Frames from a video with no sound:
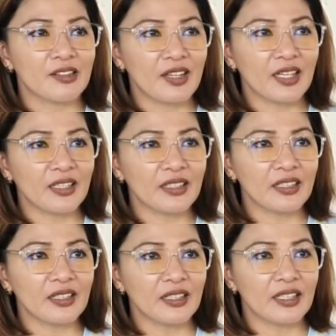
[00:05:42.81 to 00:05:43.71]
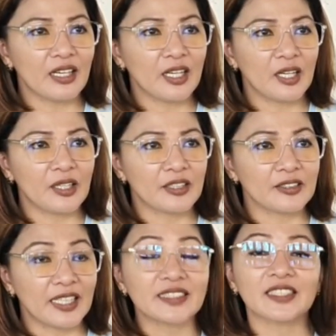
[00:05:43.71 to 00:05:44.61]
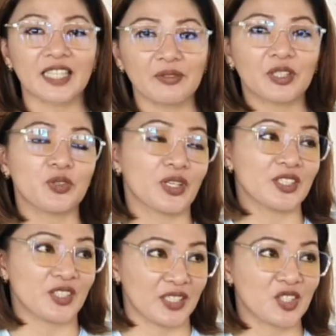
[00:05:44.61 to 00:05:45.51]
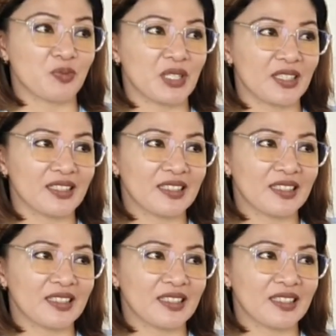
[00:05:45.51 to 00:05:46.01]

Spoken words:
then that's the time that you can judge me.